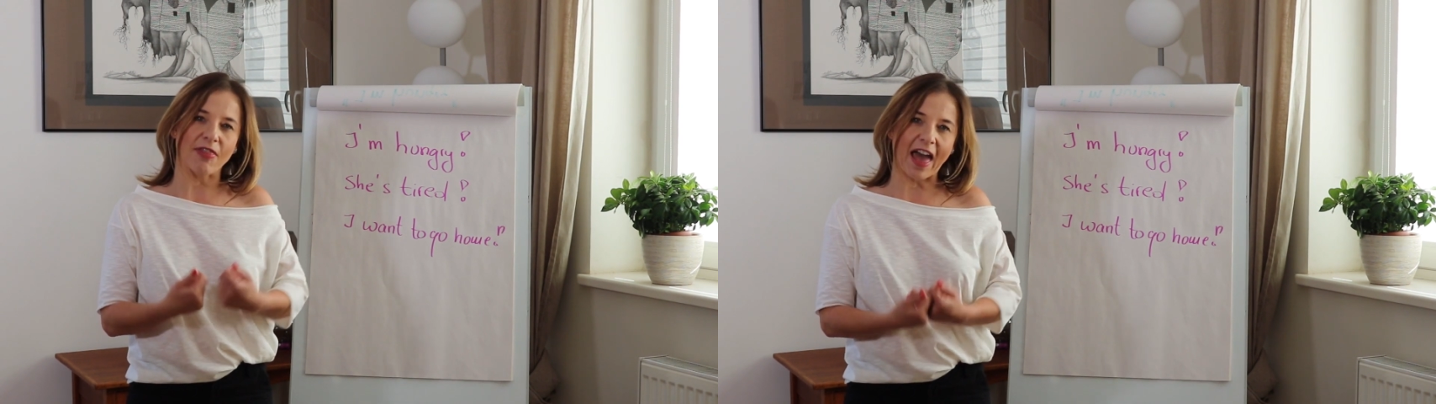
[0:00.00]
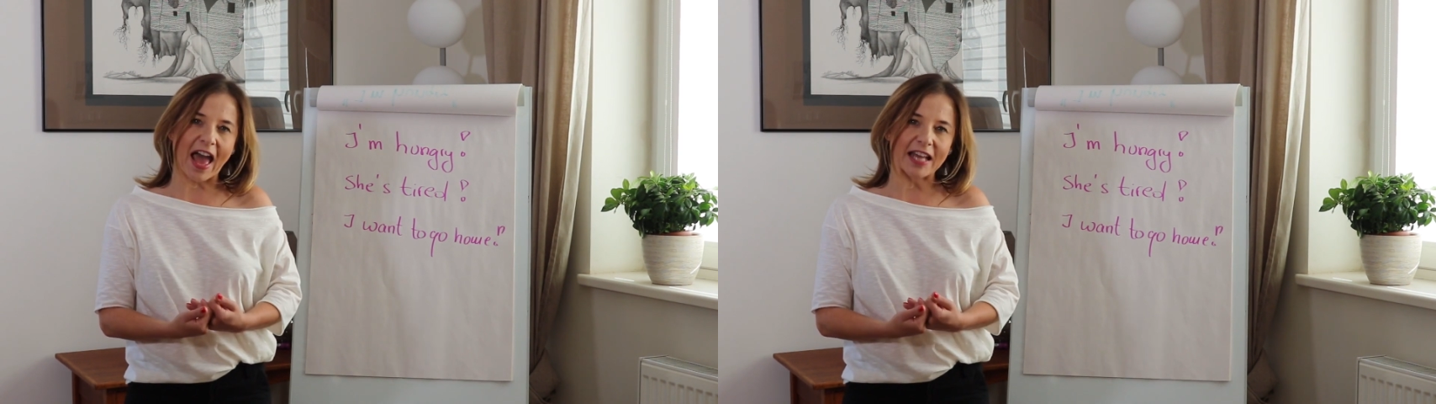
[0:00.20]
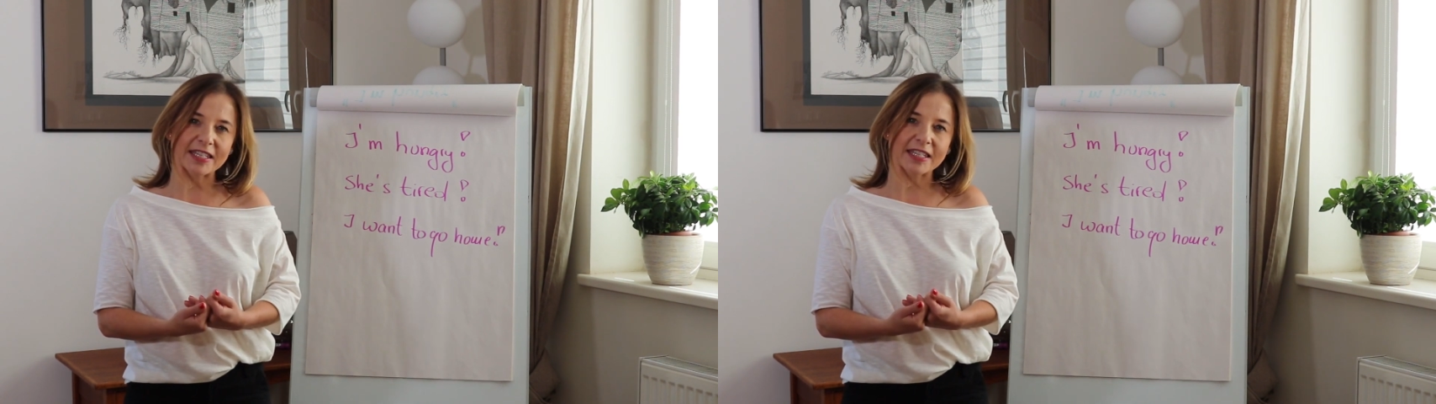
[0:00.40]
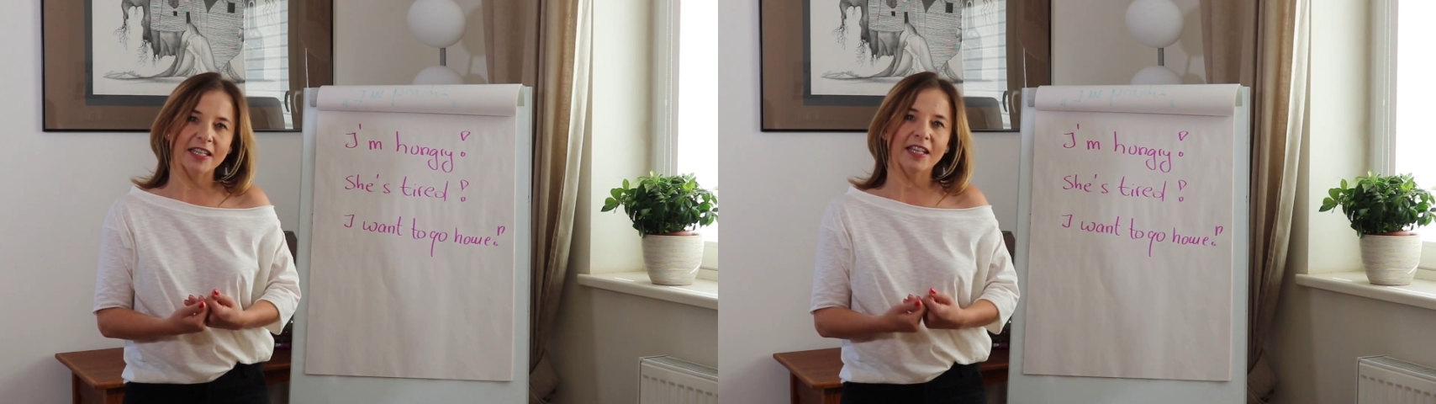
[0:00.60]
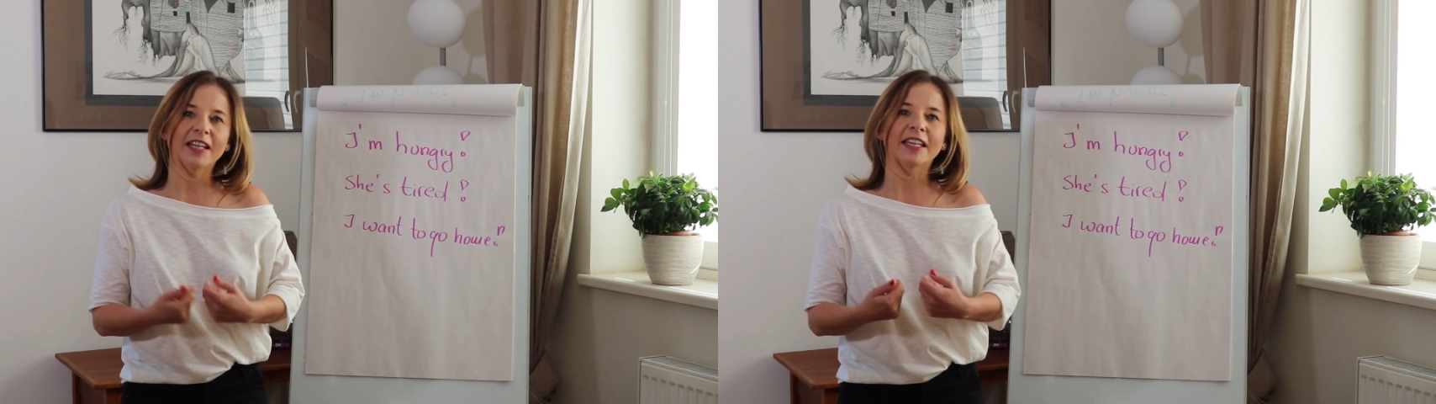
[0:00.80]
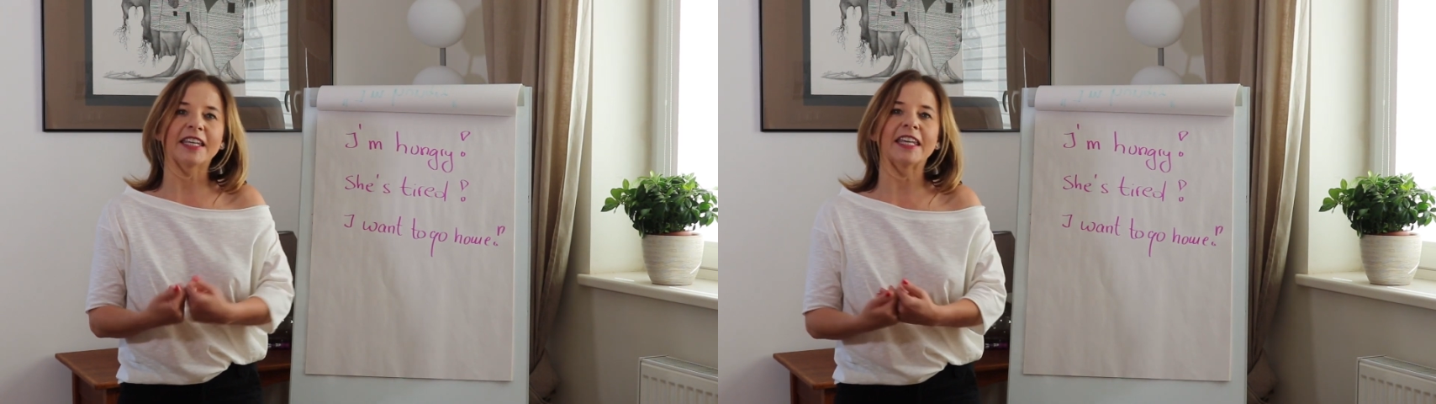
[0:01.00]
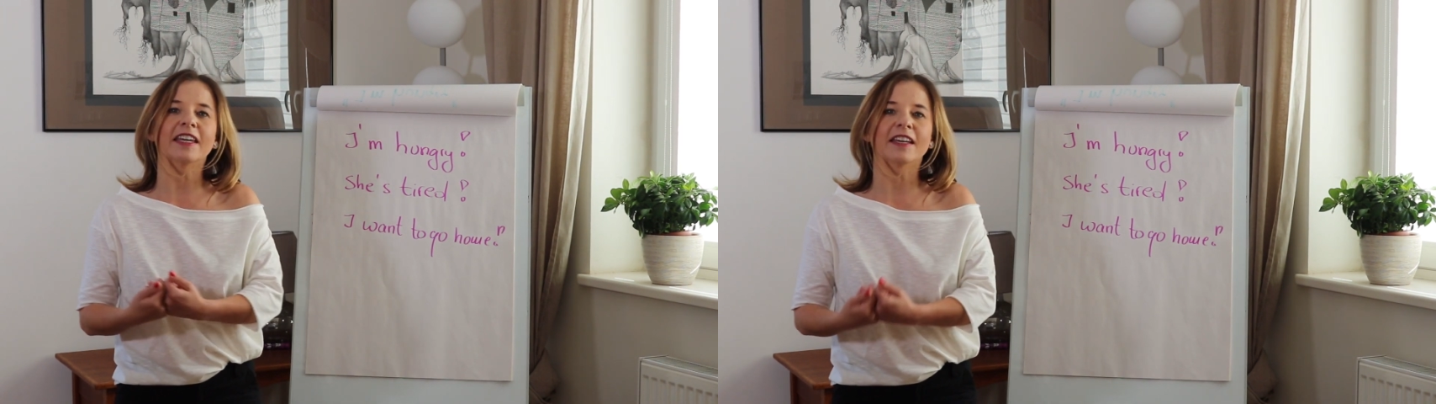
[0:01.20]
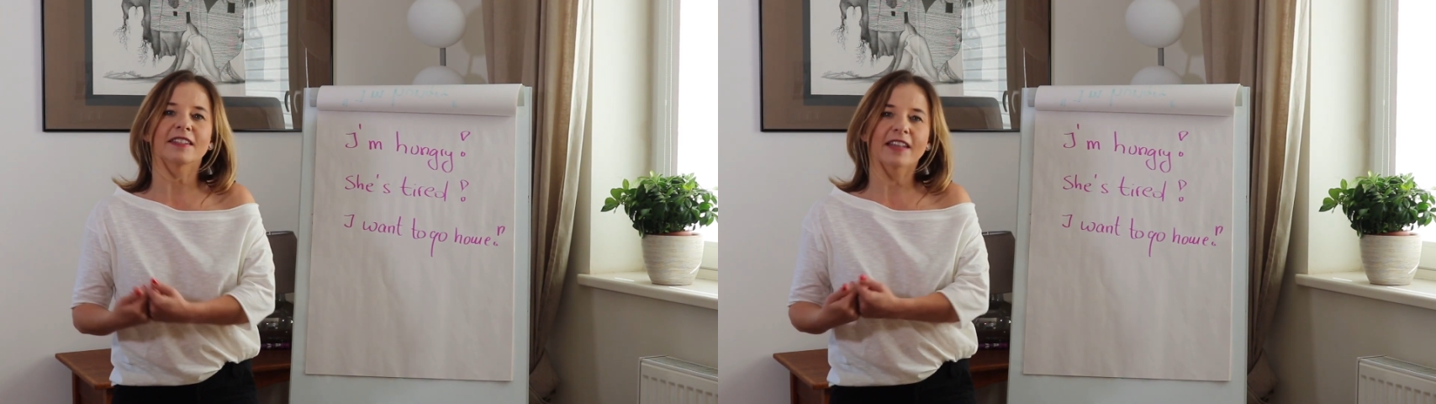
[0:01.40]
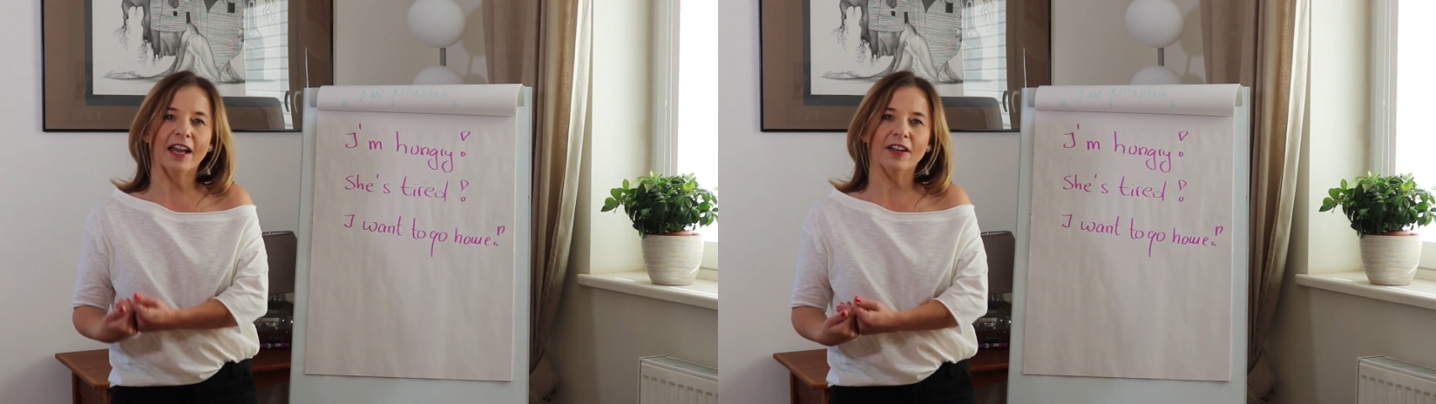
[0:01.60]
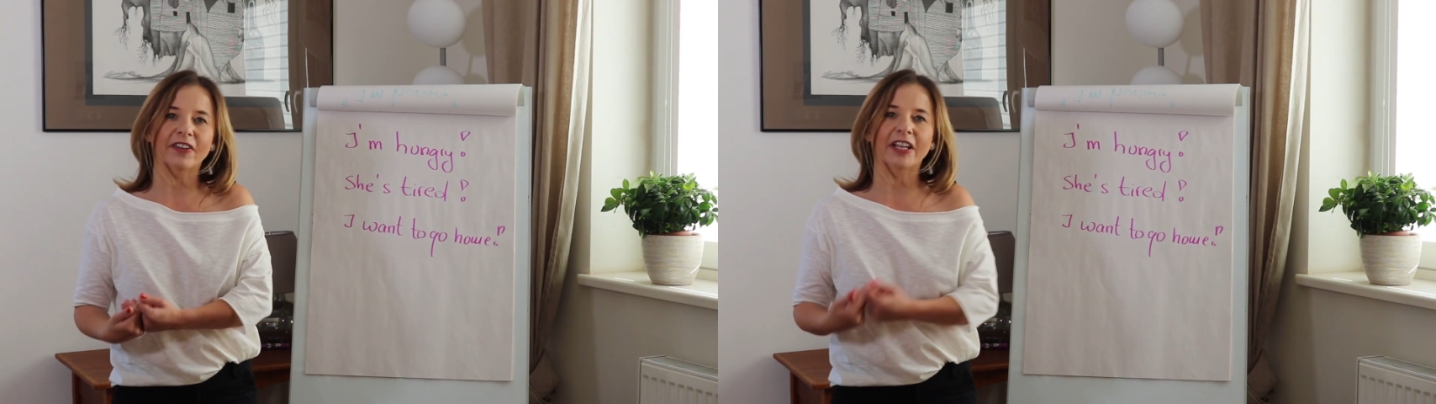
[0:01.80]
that he is
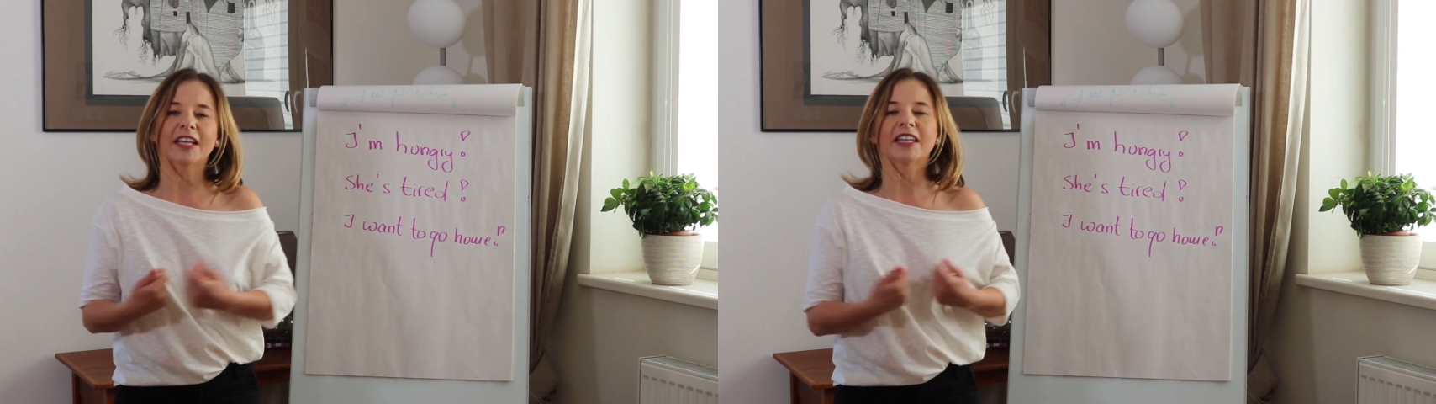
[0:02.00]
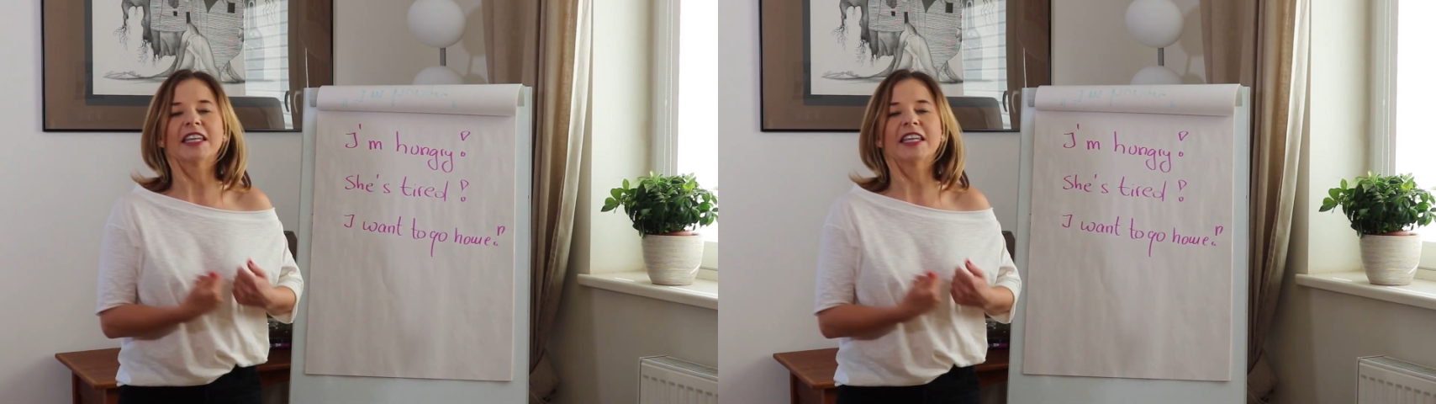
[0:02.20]
hungry.